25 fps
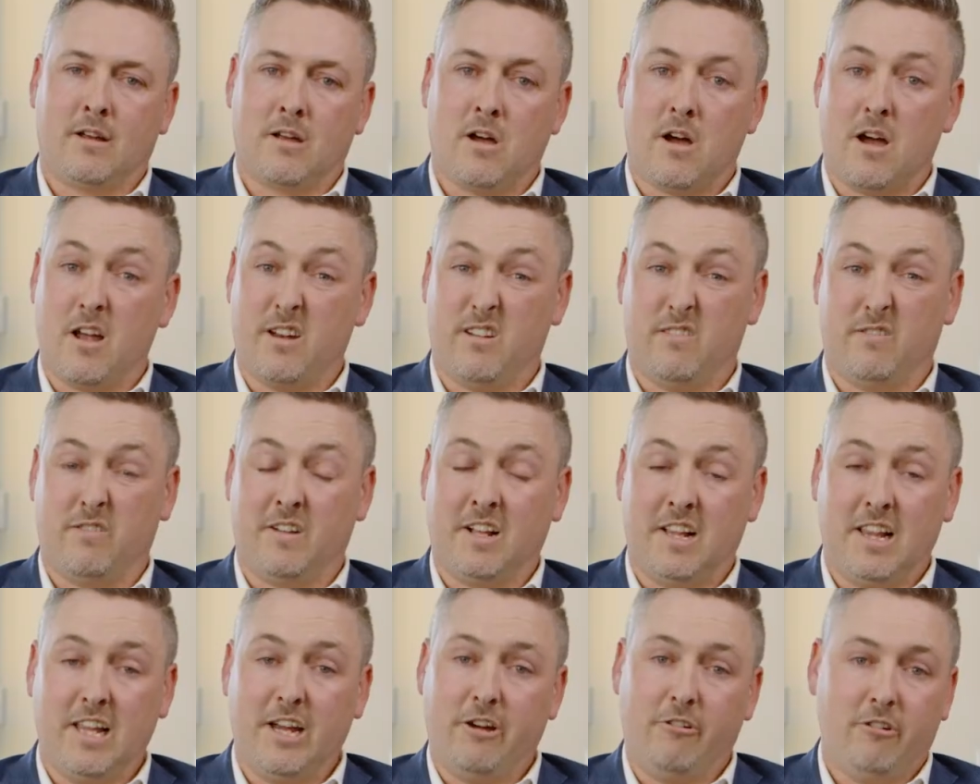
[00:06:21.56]
kind
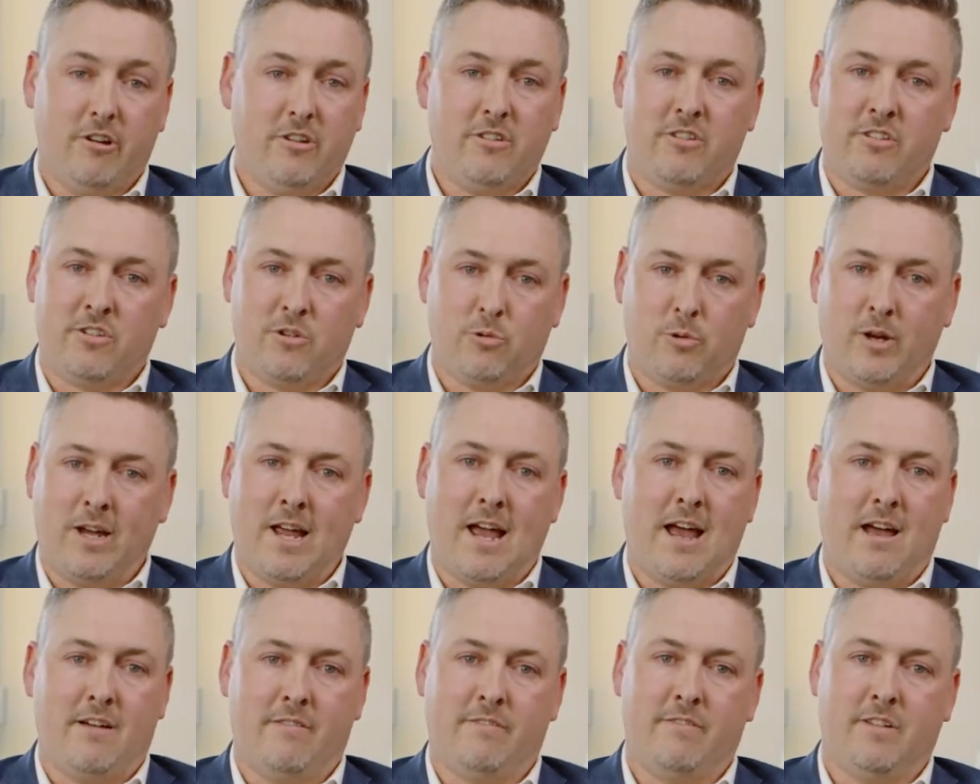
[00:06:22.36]
of clearance do we
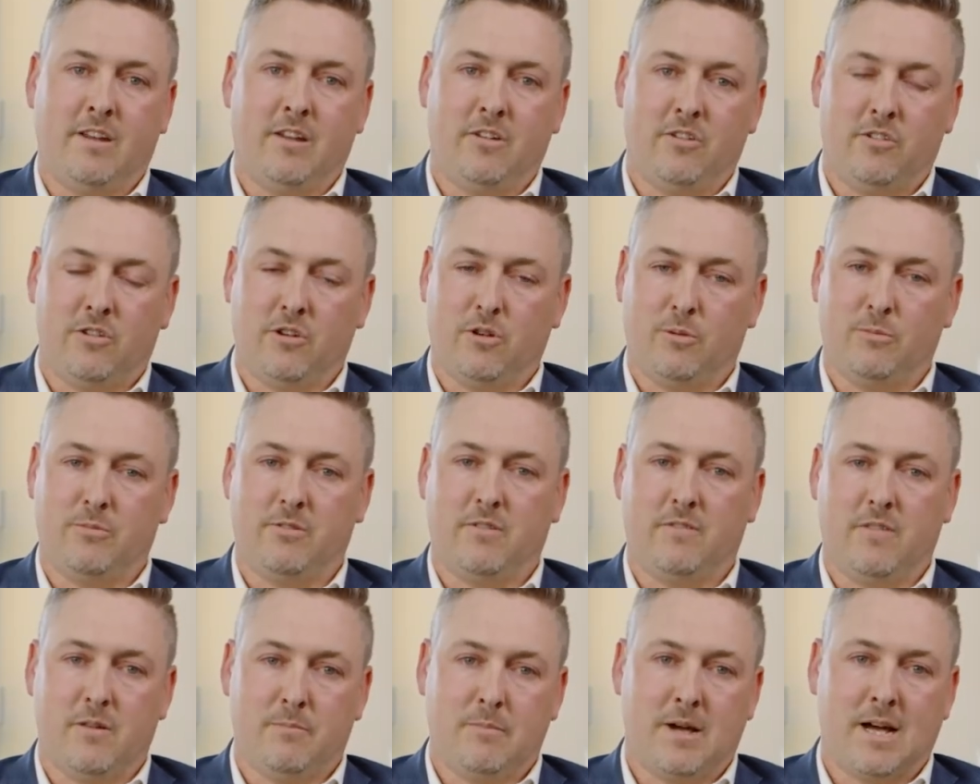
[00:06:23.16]
have in
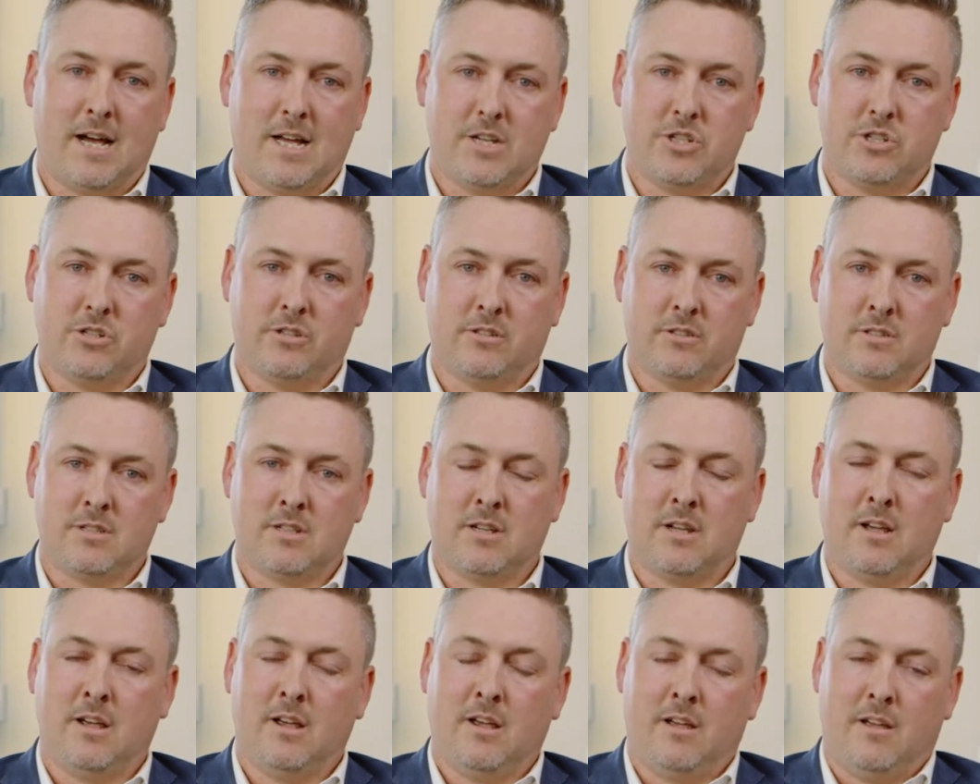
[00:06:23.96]
terms of the
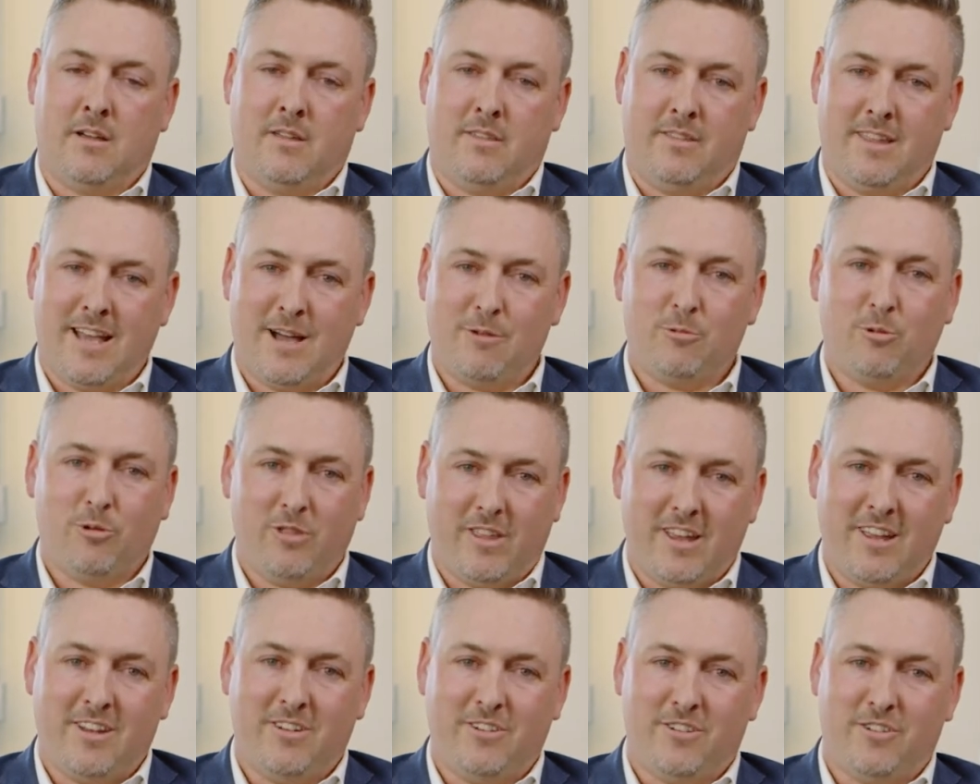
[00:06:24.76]
margins. That
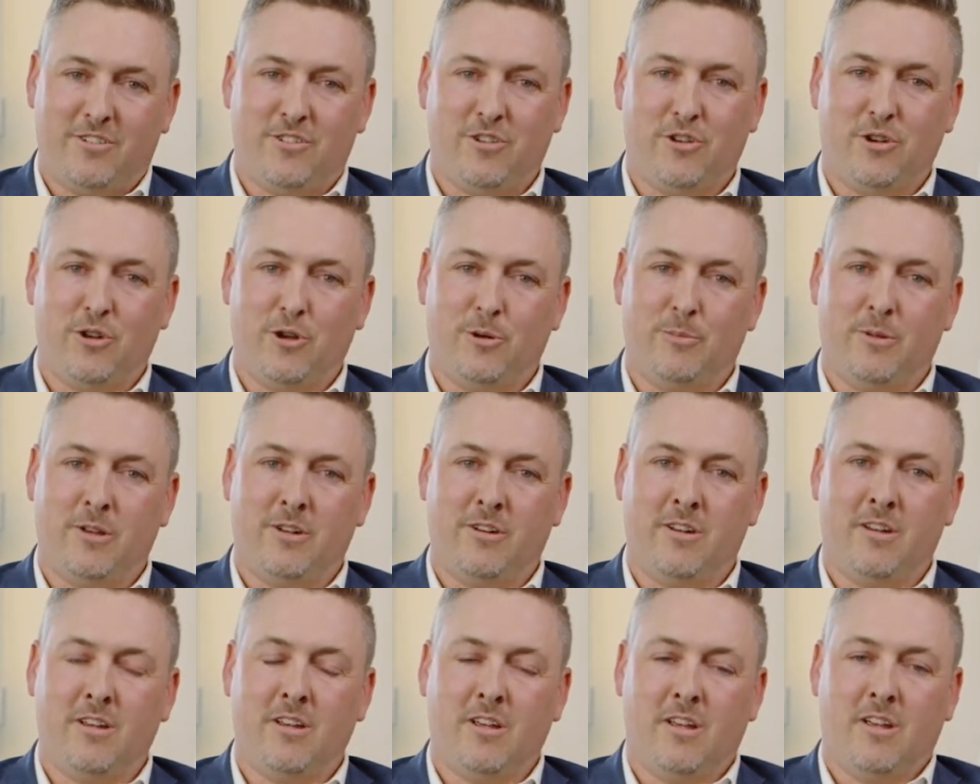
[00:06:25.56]
will then
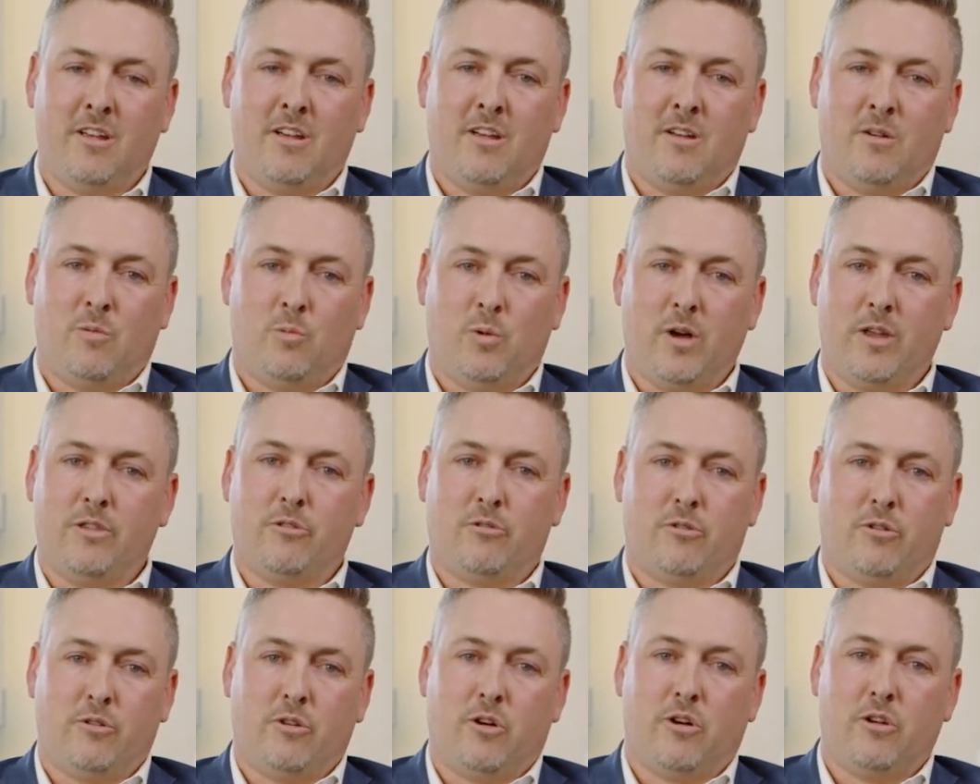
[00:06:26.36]
determine
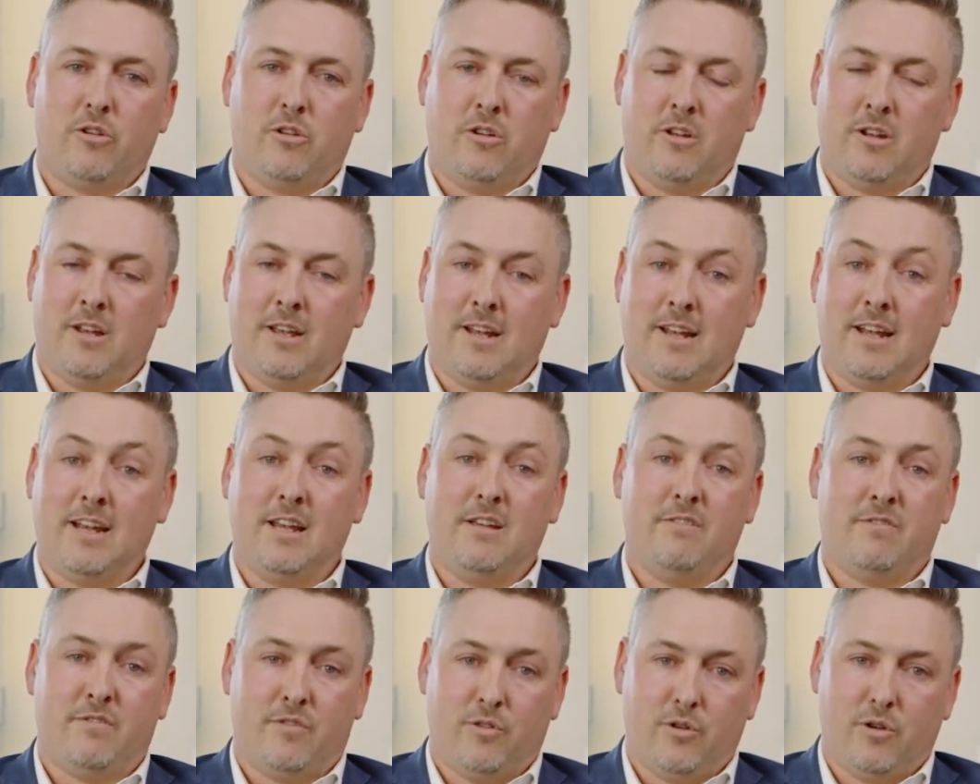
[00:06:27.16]
whether or not you need
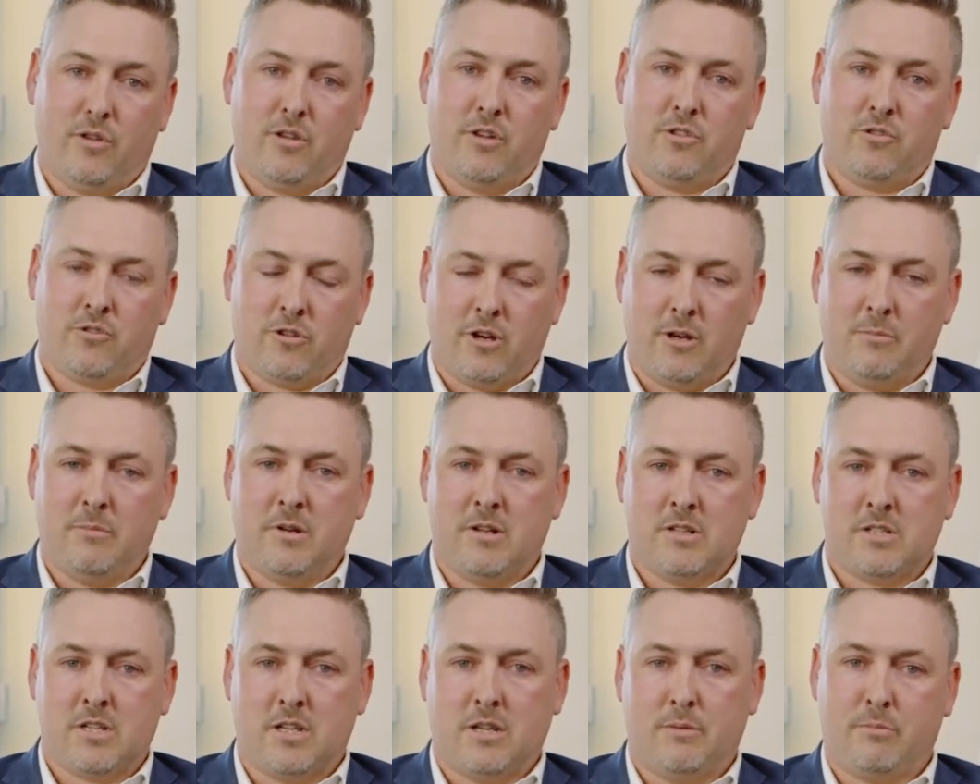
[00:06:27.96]
any further
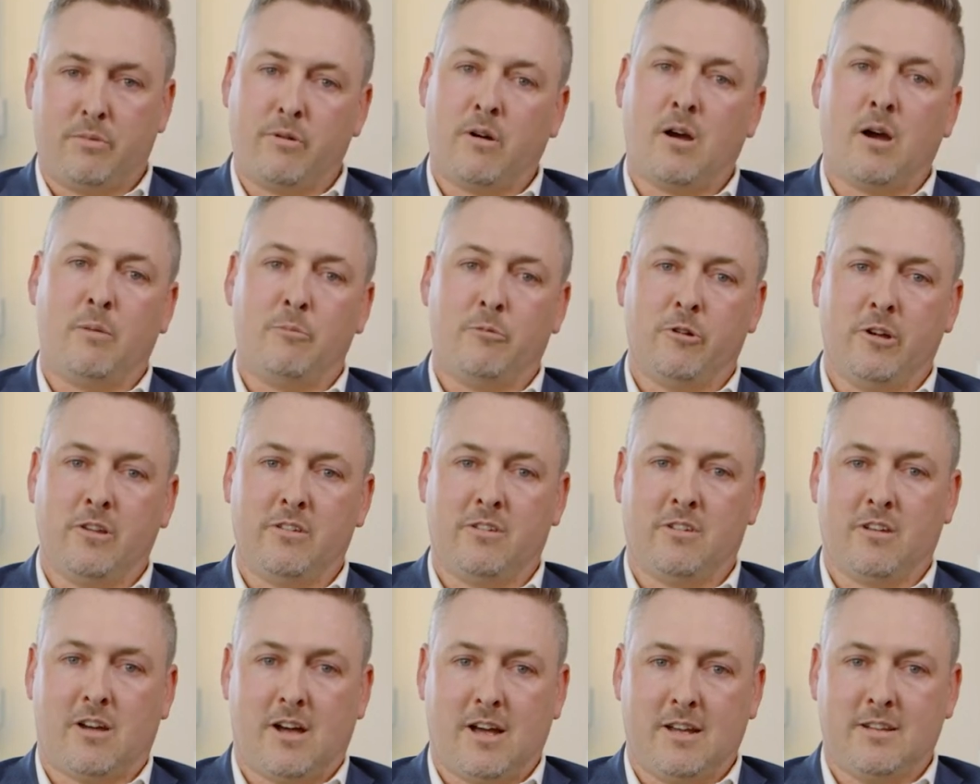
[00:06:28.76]
treatment to the primary
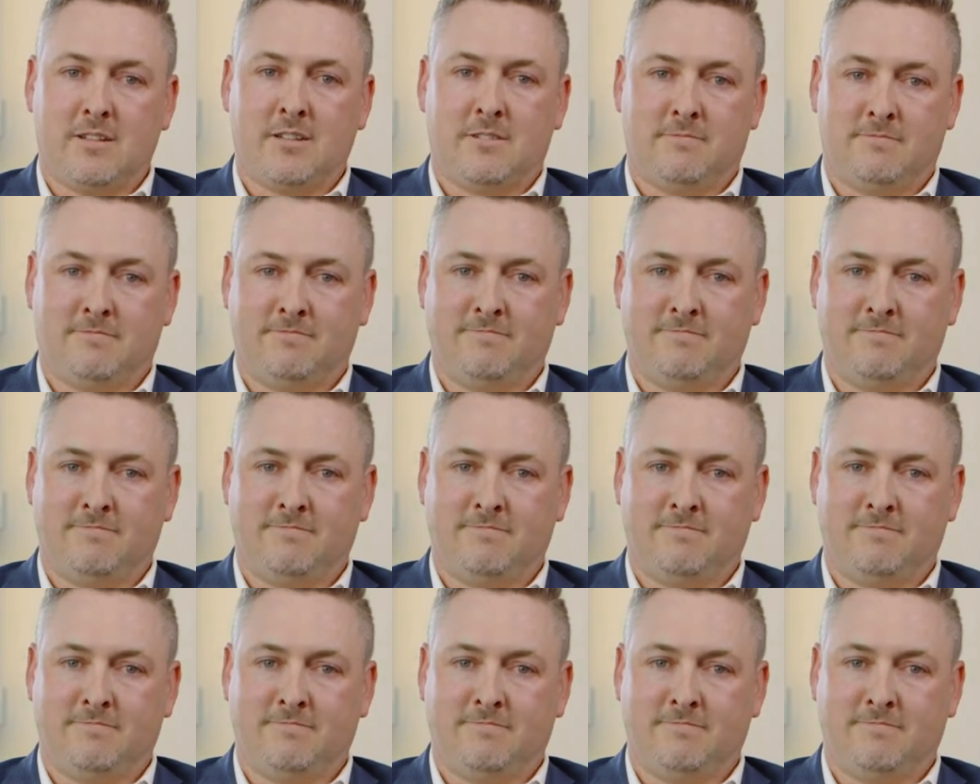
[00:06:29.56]
site.